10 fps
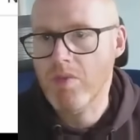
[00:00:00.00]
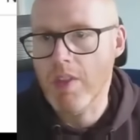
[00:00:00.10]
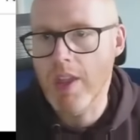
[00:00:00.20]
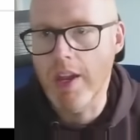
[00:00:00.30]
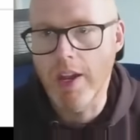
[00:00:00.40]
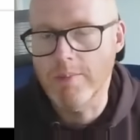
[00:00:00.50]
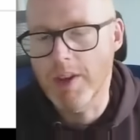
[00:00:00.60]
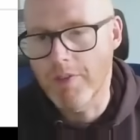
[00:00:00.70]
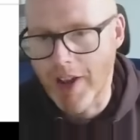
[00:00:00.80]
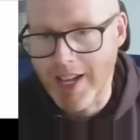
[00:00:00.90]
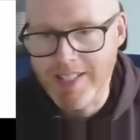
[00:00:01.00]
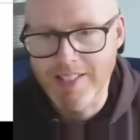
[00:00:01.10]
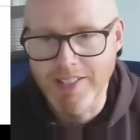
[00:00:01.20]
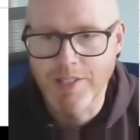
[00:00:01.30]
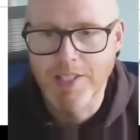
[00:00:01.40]
In fact,
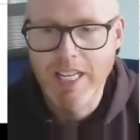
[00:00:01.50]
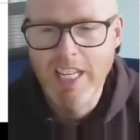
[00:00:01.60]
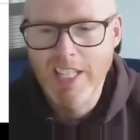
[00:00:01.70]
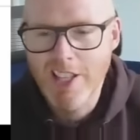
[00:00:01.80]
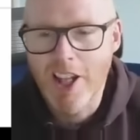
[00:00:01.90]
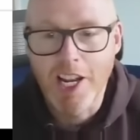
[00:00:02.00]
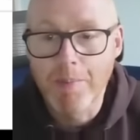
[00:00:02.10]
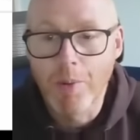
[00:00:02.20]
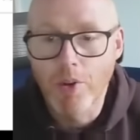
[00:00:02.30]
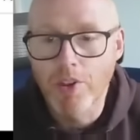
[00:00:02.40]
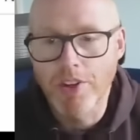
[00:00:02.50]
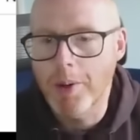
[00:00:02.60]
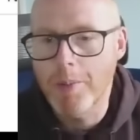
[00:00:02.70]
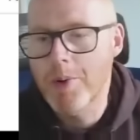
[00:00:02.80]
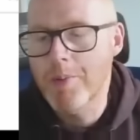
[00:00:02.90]
it's slightly more than
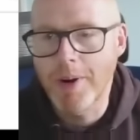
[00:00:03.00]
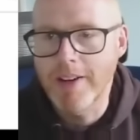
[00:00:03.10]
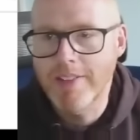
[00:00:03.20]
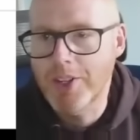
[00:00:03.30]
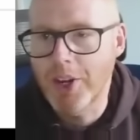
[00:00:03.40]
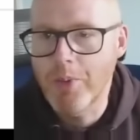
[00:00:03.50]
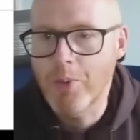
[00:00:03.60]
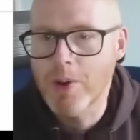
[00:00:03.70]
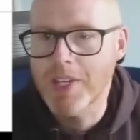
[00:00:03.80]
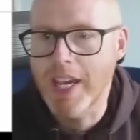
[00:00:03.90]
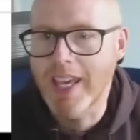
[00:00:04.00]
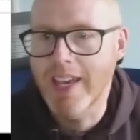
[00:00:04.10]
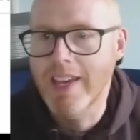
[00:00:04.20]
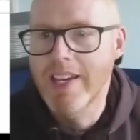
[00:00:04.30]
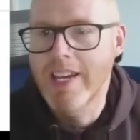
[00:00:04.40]
double, but you know, we'll take
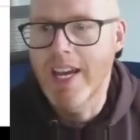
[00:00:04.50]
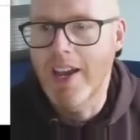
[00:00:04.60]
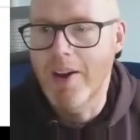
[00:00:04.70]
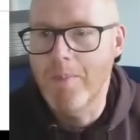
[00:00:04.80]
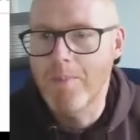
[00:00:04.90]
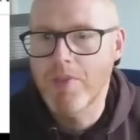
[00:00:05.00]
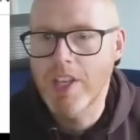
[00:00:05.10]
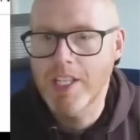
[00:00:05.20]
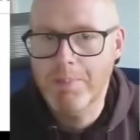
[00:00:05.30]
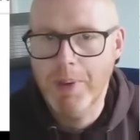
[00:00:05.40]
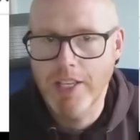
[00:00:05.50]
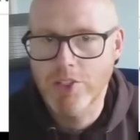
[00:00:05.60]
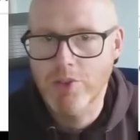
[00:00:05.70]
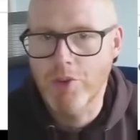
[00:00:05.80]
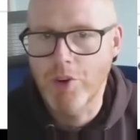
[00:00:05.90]
it. This
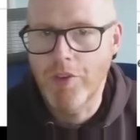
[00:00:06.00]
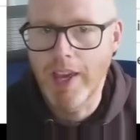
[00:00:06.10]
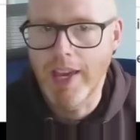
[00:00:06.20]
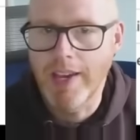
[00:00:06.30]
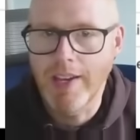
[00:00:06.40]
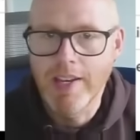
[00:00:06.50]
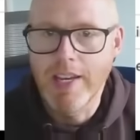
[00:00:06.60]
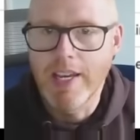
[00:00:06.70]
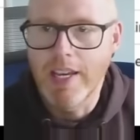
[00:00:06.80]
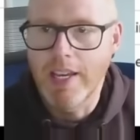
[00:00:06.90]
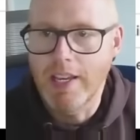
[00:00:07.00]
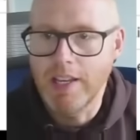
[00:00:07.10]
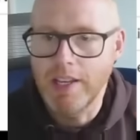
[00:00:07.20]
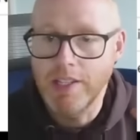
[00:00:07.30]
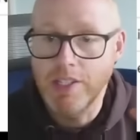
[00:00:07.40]
pitched roof here
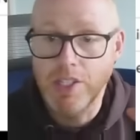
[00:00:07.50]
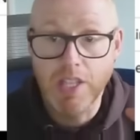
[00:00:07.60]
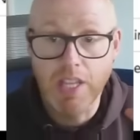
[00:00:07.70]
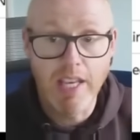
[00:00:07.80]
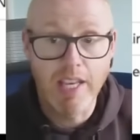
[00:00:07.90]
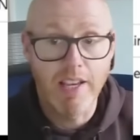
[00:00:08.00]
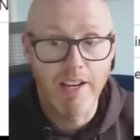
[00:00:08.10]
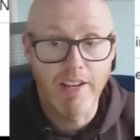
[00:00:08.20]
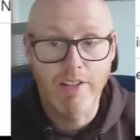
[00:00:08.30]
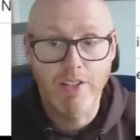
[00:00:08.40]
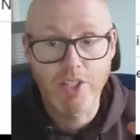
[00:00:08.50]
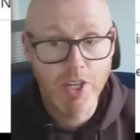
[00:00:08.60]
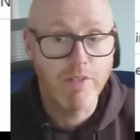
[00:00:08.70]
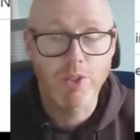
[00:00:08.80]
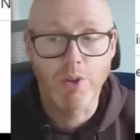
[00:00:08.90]
is the
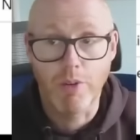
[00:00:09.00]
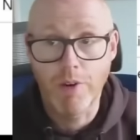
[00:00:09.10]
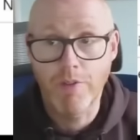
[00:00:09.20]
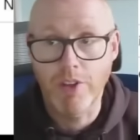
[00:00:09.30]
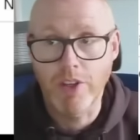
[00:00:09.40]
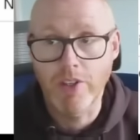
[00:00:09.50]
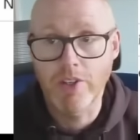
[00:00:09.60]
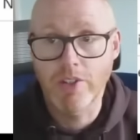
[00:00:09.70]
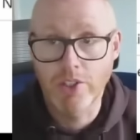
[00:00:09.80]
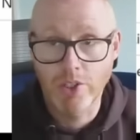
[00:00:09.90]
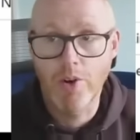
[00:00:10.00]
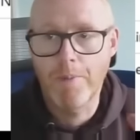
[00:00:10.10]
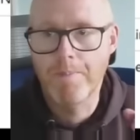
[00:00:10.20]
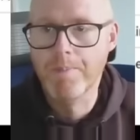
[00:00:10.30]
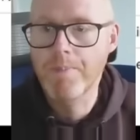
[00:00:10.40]
conservatory roof that you
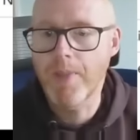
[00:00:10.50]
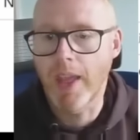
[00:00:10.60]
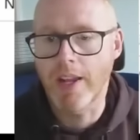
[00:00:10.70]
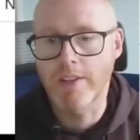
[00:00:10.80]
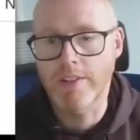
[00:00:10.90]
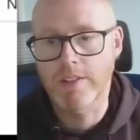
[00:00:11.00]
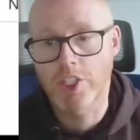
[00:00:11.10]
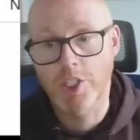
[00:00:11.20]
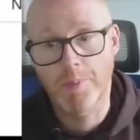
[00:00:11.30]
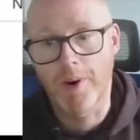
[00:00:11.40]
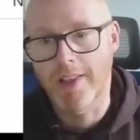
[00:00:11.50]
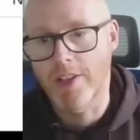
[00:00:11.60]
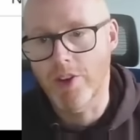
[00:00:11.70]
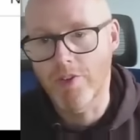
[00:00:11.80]
saw, and despite the U